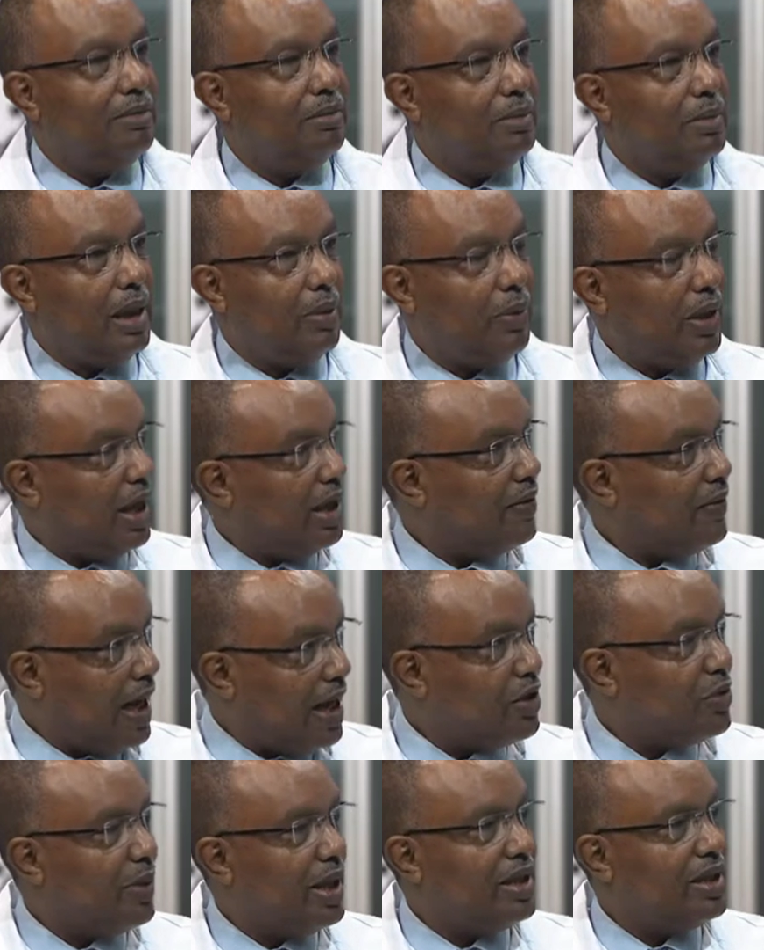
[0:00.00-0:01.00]
When I
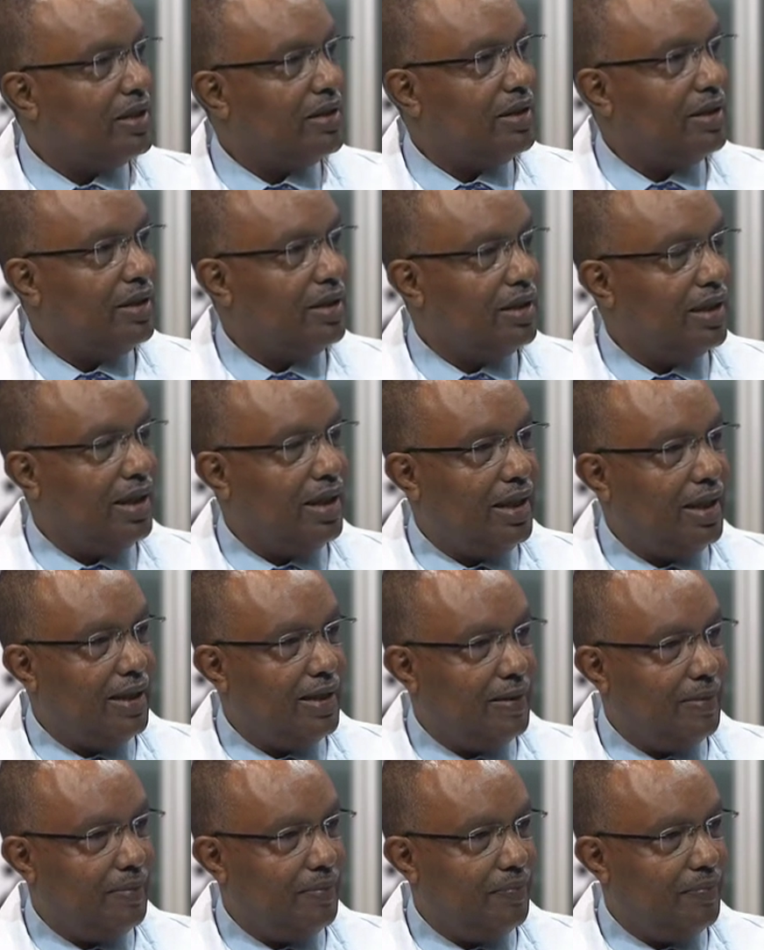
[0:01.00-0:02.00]
graduated
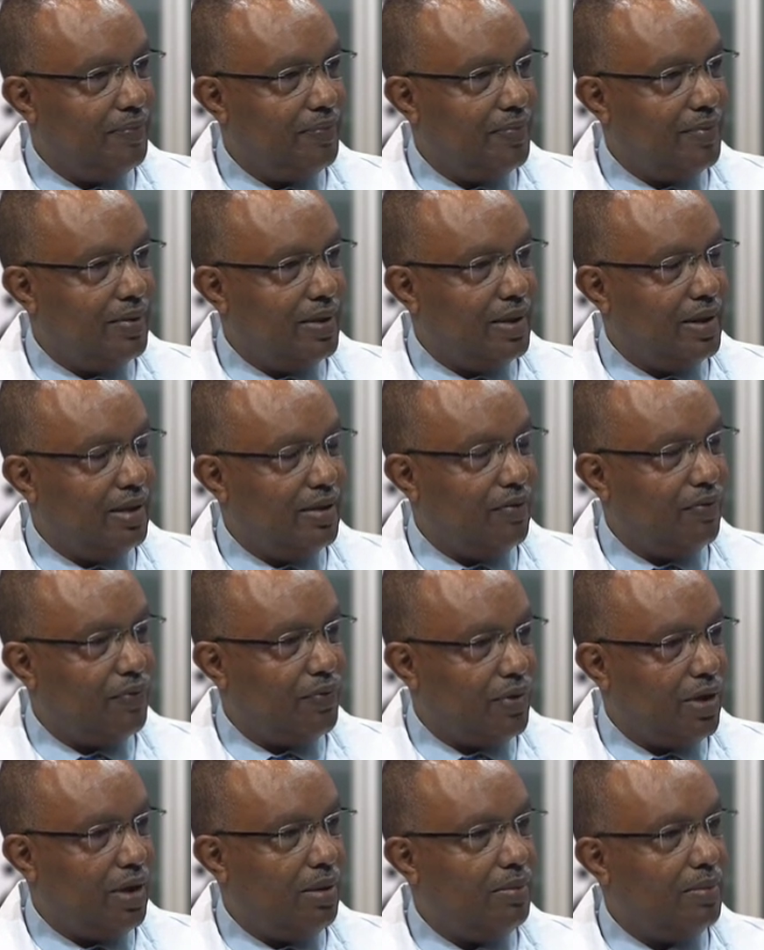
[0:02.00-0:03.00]

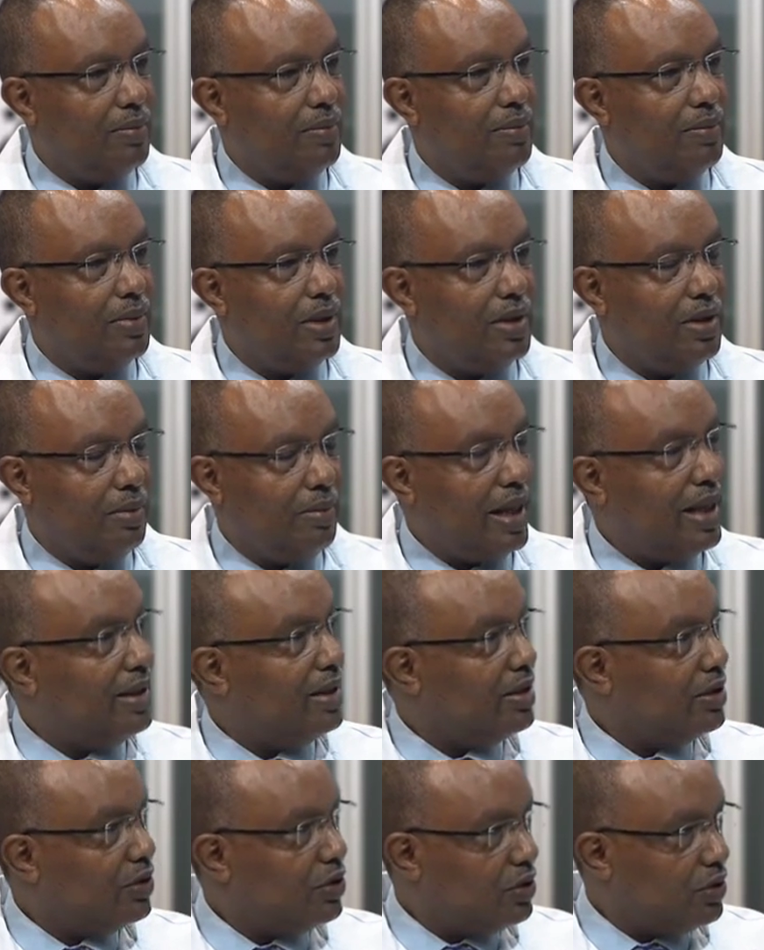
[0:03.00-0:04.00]
from the
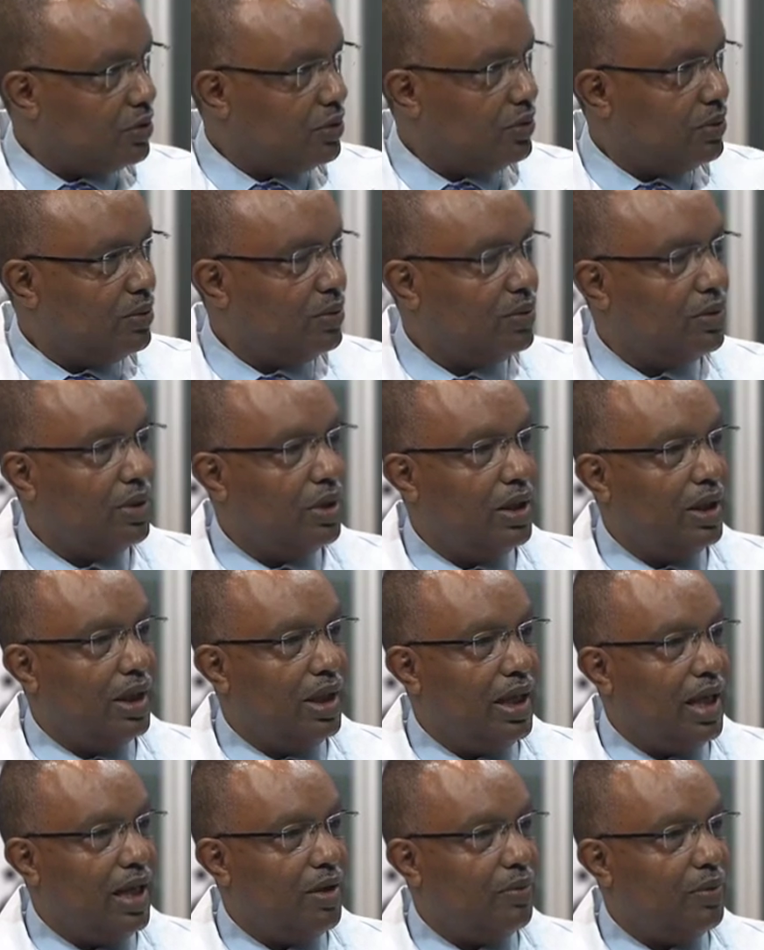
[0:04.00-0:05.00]
medical school
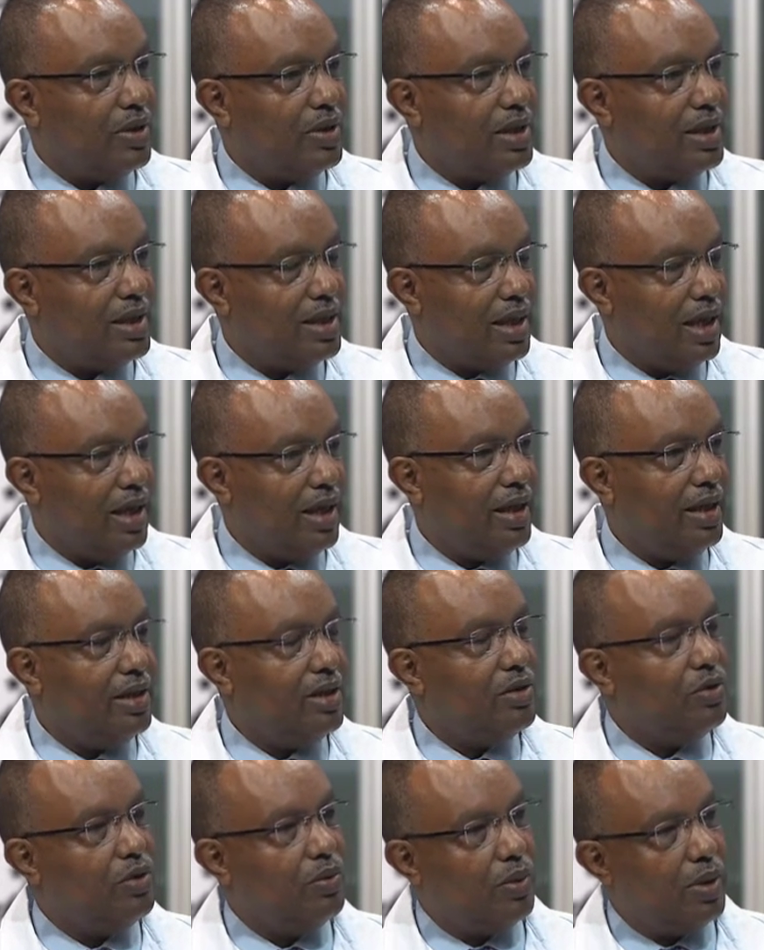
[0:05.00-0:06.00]
and was assigned
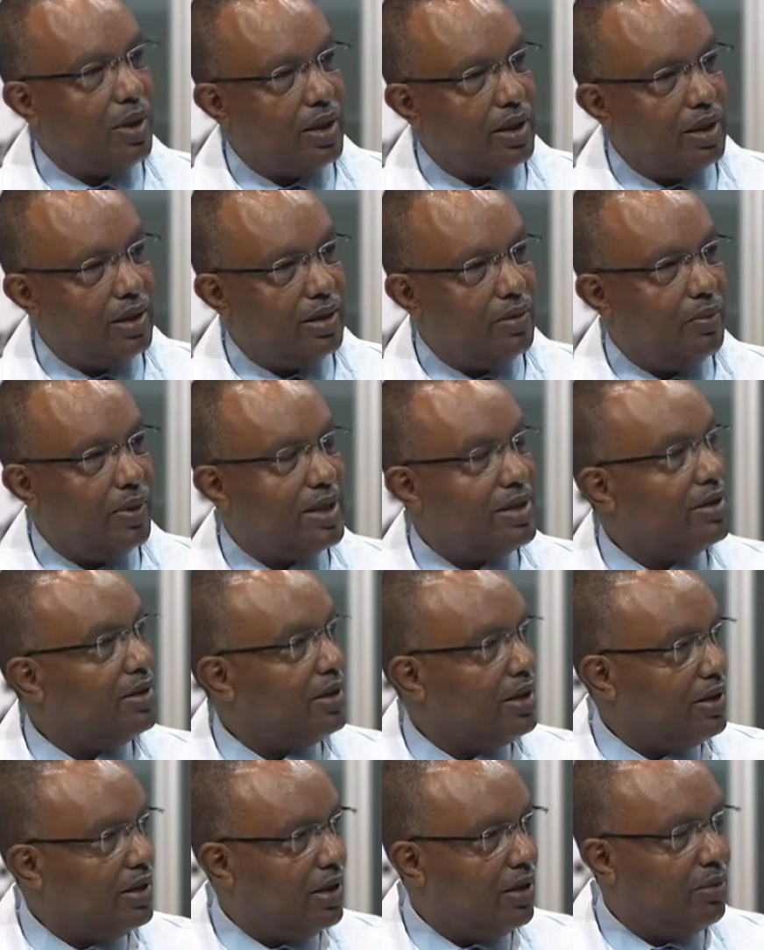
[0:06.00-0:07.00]
to work in the Western
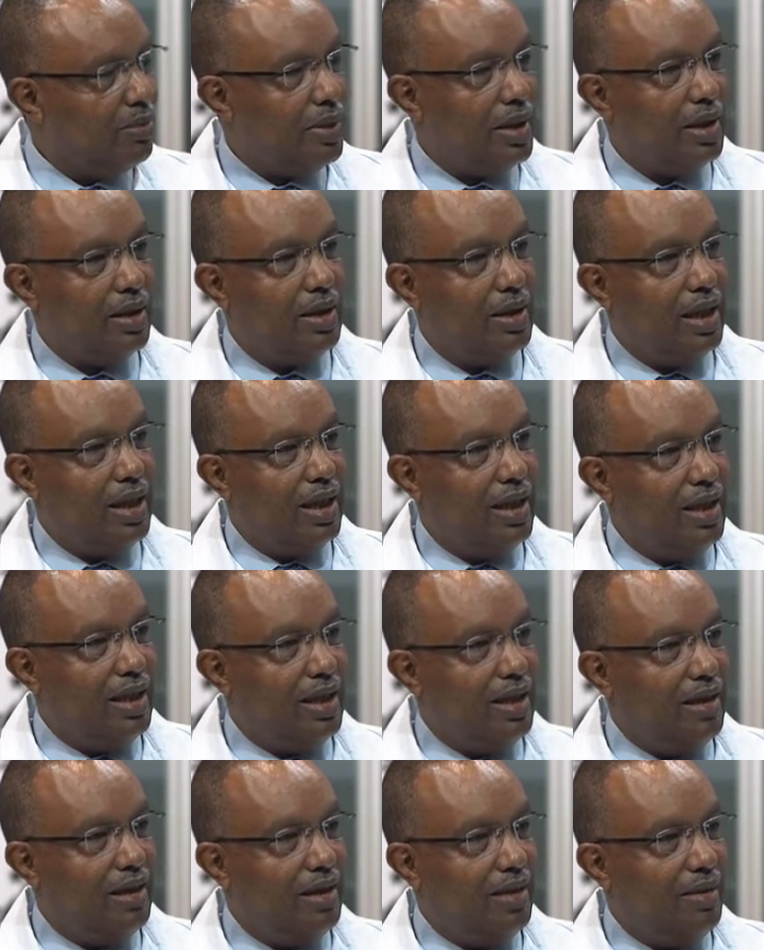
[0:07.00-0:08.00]
Ethiopia,
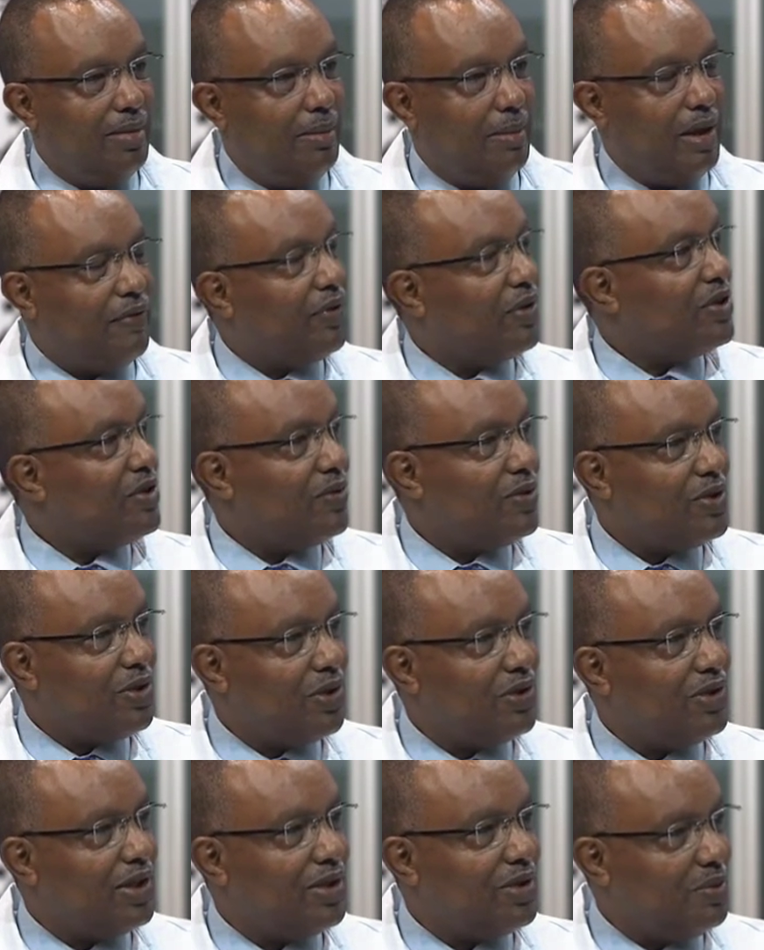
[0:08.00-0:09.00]
my first
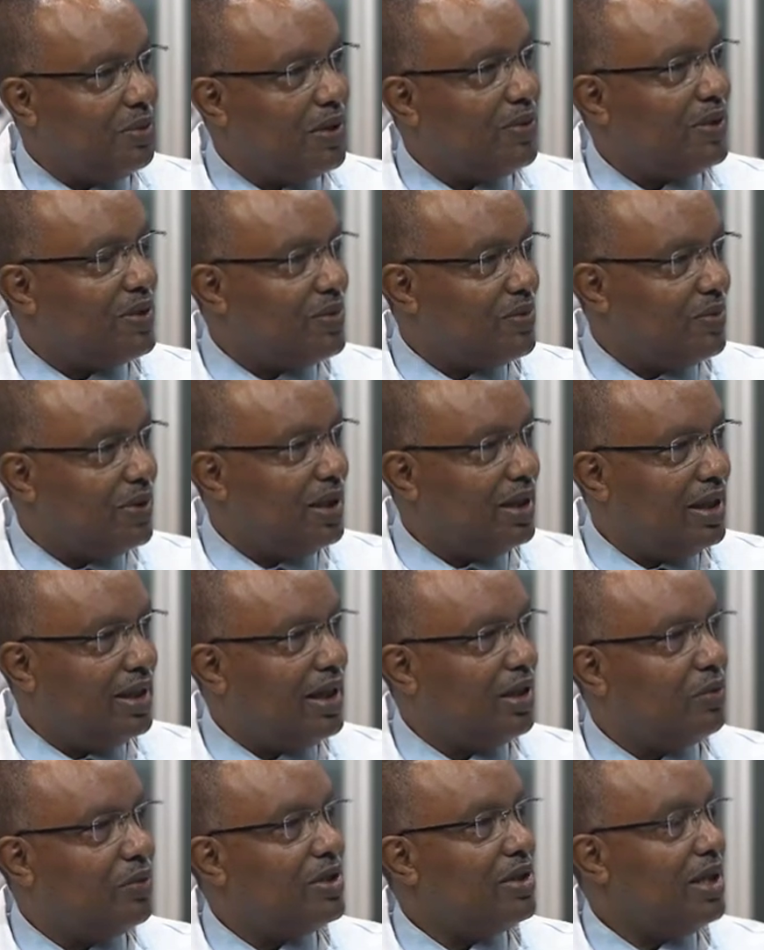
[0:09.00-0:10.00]
research experience really
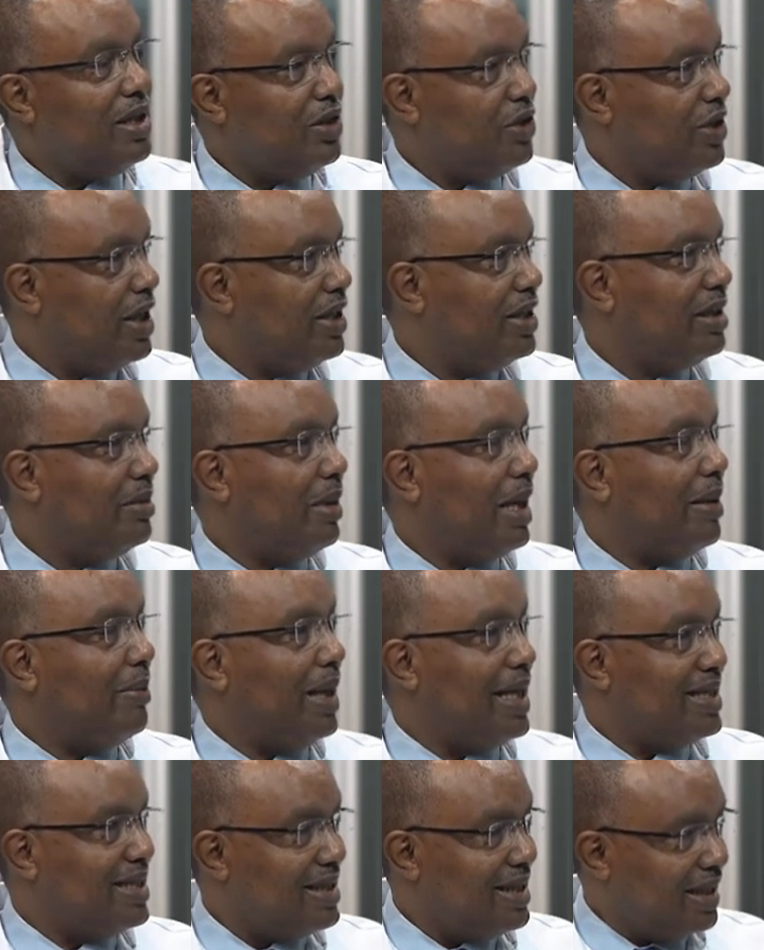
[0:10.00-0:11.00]
that was initiated by
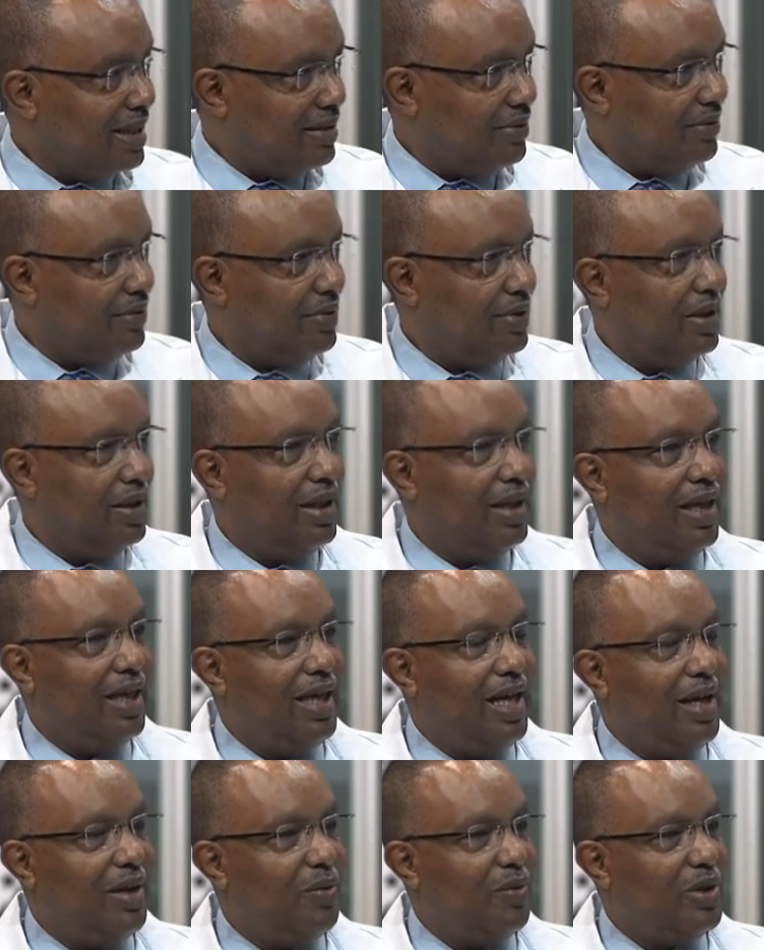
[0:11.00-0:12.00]
myself
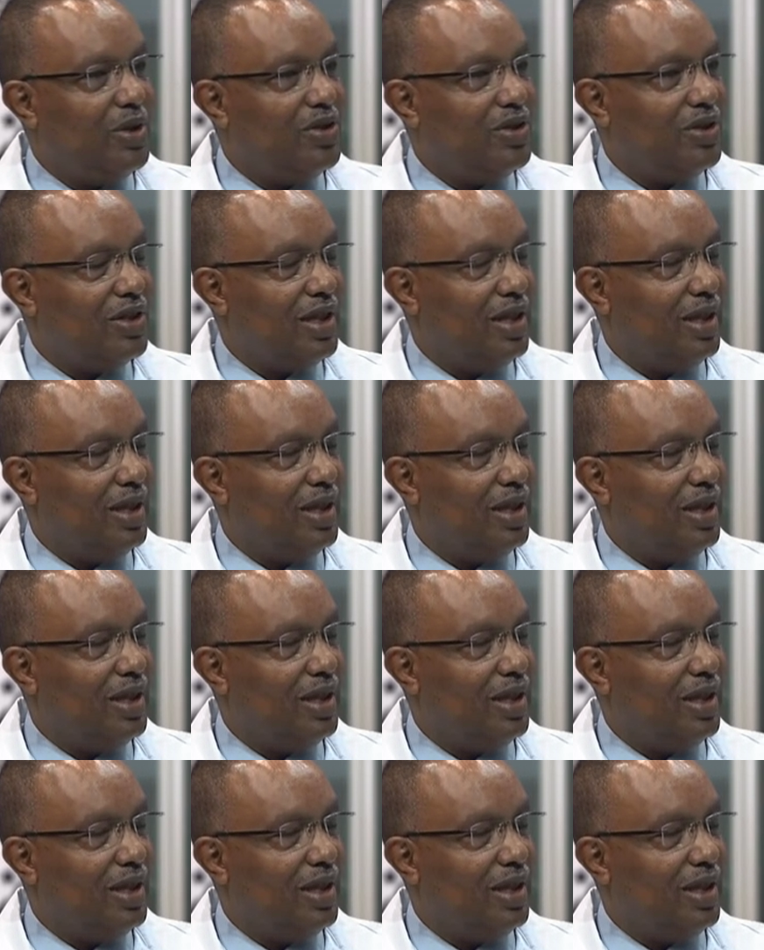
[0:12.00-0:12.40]
and which